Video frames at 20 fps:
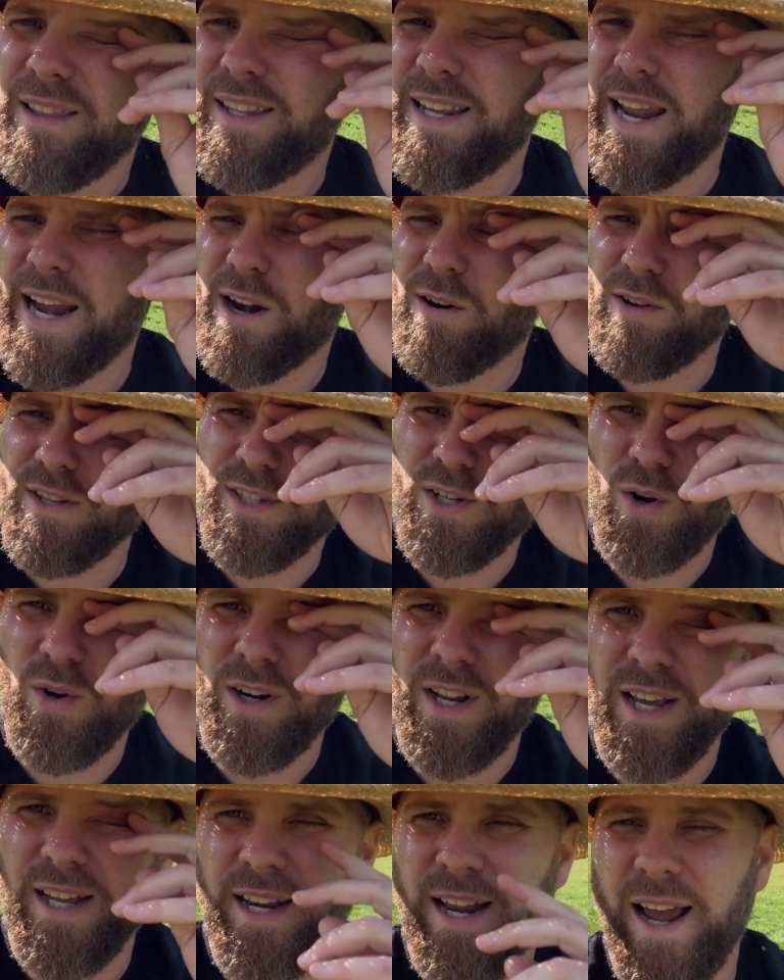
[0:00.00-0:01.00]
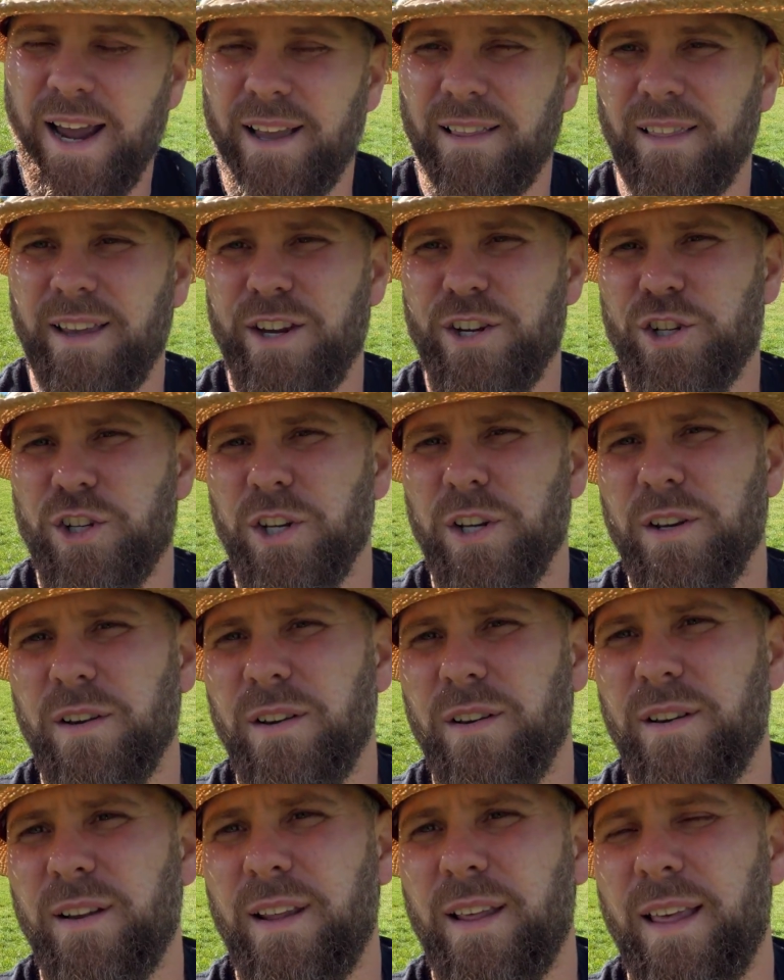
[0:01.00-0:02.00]
The Arizona annihilation.
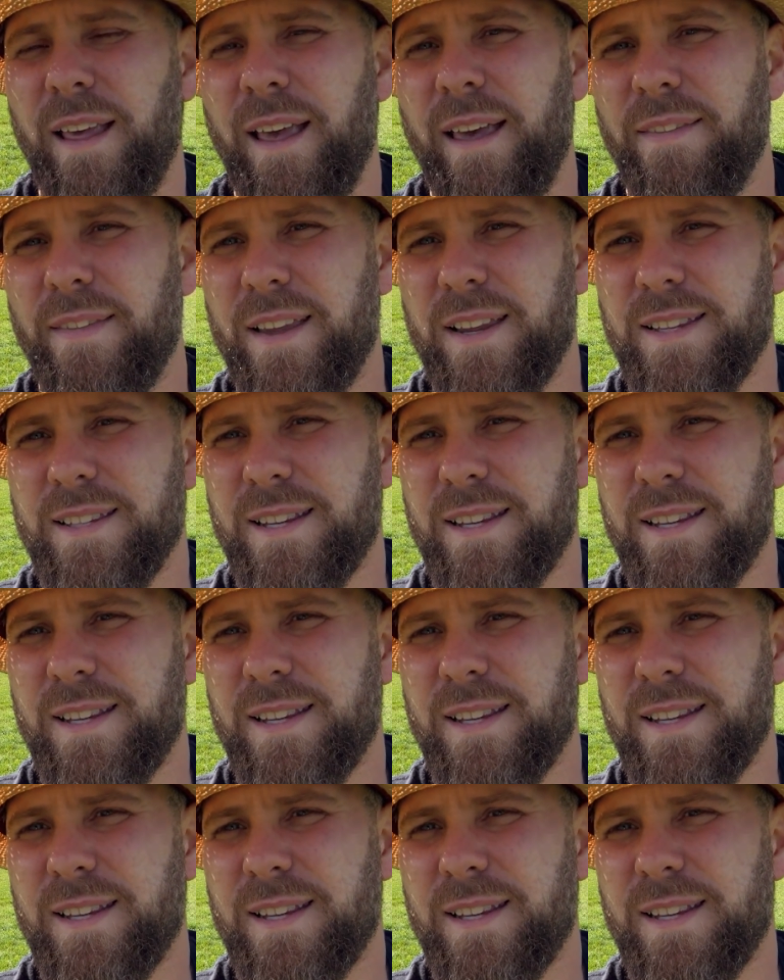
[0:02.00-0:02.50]
They